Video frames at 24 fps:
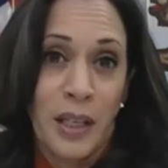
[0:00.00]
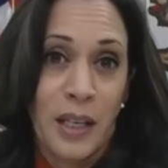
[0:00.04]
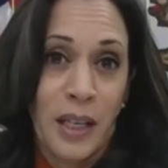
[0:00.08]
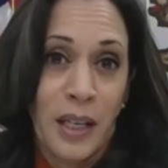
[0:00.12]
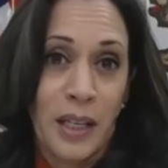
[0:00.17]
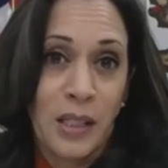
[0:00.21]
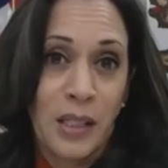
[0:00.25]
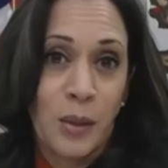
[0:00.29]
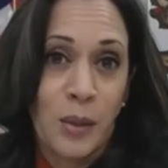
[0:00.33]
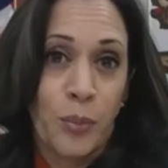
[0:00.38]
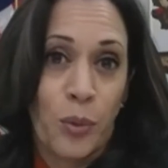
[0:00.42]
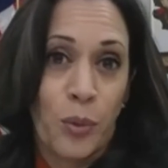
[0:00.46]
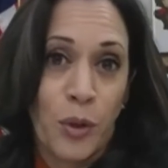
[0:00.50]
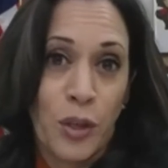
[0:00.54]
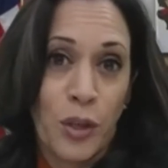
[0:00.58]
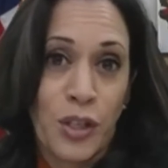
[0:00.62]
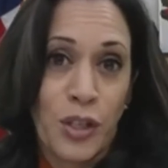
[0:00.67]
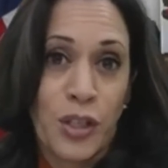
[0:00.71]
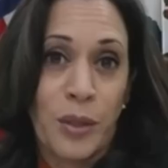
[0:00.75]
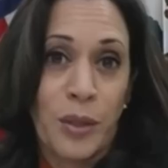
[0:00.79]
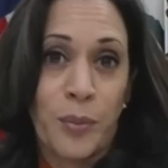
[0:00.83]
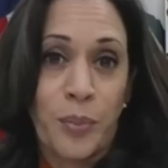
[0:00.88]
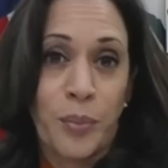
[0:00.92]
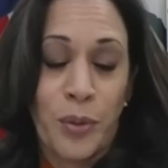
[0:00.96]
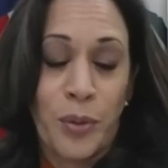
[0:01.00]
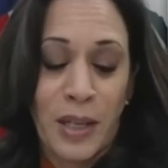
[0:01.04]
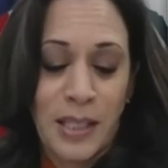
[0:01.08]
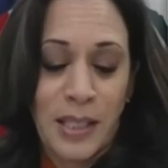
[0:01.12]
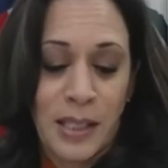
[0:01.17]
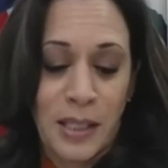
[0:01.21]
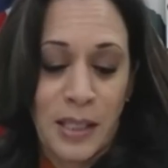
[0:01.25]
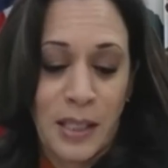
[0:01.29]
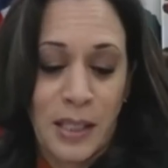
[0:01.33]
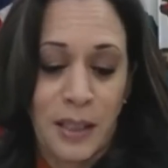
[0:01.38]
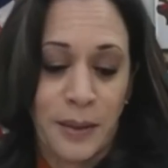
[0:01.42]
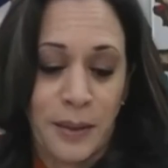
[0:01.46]
its abortion
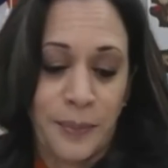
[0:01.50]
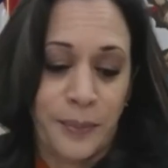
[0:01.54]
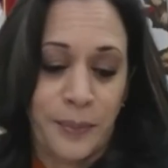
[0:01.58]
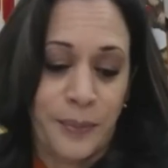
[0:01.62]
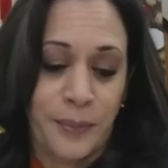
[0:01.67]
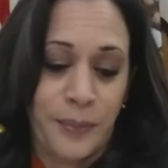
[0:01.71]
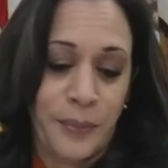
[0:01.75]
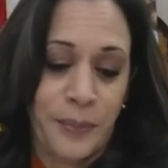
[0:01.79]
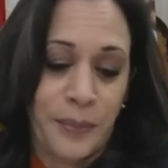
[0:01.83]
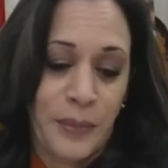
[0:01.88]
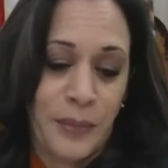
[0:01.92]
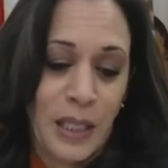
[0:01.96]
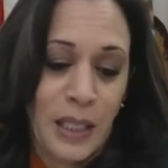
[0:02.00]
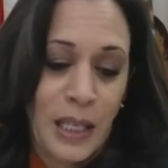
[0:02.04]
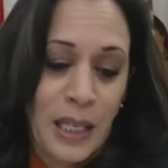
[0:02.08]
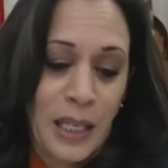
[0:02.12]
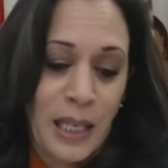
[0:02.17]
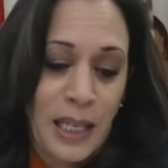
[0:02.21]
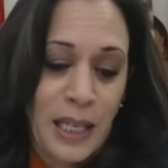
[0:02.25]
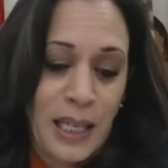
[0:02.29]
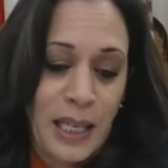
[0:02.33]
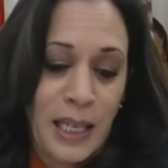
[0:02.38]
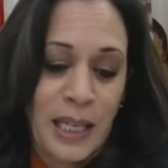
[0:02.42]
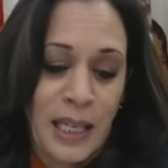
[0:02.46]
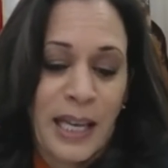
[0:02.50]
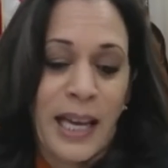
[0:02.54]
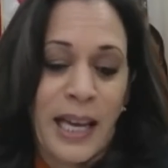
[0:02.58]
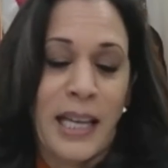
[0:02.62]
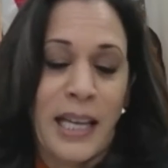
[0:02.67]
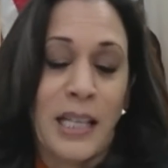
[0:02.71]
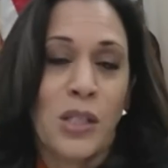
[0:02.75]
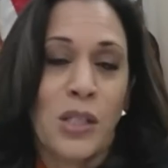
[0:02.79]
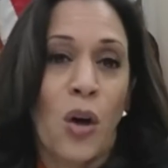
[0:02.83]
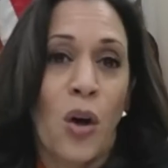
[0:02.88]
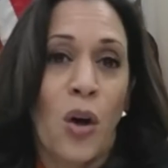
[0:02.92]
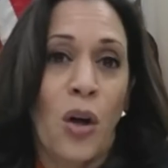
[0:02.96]
precedent. In a
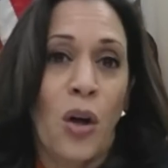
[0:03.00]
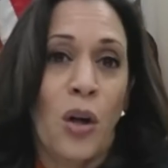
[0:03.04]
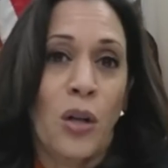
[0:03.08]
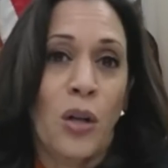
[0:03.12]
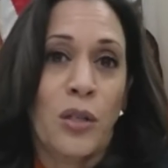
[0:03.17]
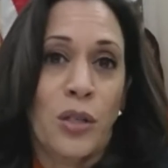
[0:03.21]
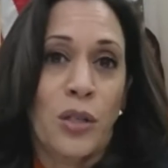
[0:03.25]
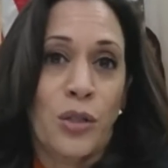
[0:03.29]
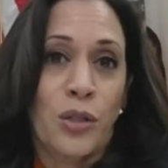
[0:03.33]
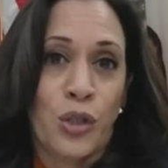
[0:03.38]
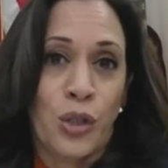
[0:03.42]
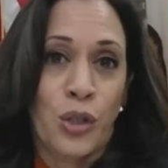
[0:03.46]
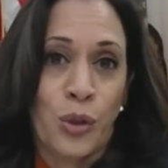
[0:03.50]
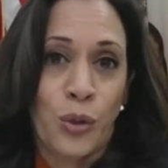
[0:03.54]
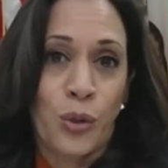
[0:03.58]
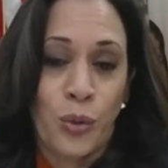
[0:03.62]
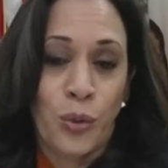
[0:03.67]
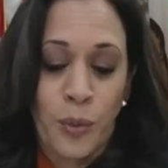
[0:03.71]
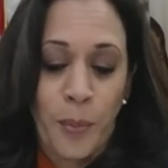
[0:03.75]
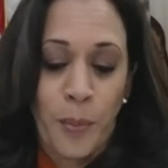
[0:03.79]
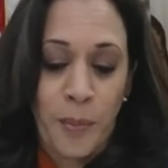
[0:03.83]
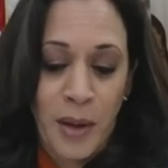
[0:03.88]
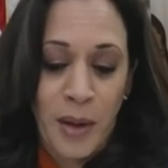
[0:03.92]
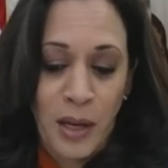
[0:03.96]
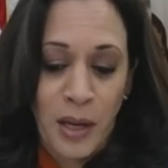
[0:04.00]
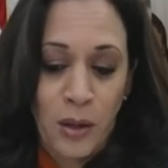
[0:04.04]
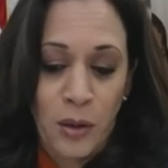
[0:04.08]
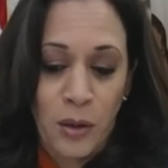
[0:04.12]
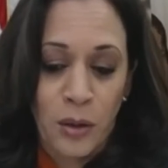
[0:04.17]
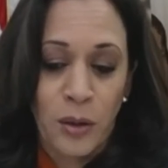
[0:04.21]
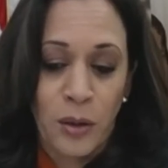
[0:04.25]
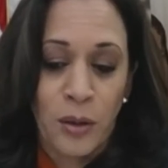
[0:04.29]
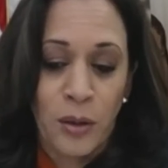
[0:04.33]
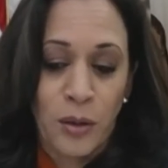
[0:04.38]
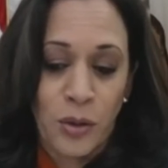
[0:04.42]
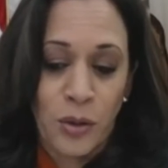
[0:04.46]
case called June
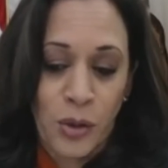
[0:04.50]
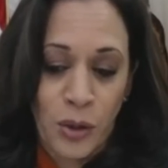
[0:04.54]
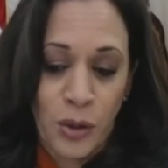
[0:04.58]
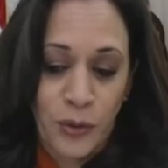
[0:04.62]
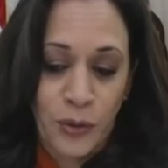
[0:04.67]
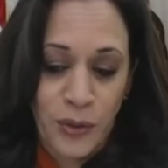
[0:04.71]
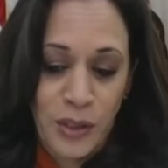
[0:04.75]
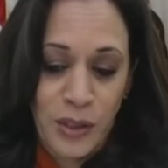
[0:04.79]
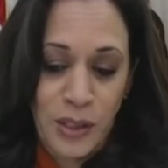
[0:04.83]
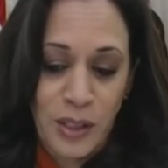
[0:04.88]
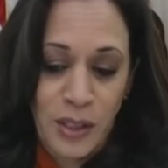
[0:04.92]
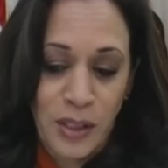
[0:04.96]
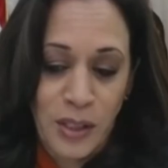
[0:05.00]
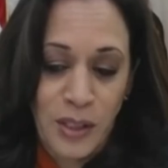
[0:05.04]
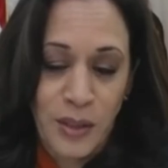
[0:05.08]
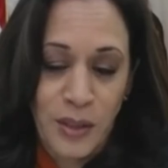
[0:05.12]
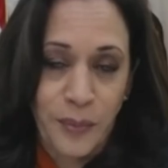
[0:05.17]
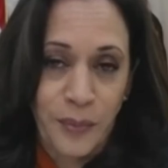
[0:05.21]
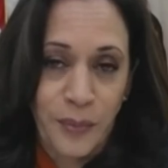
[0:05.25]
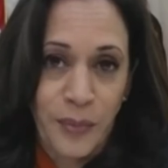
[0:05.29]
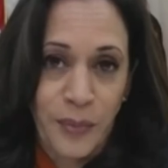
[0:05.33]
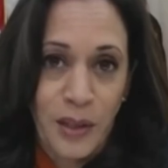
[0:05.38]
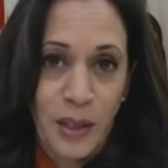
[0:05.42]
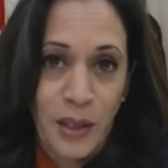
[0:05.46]
Medical Services,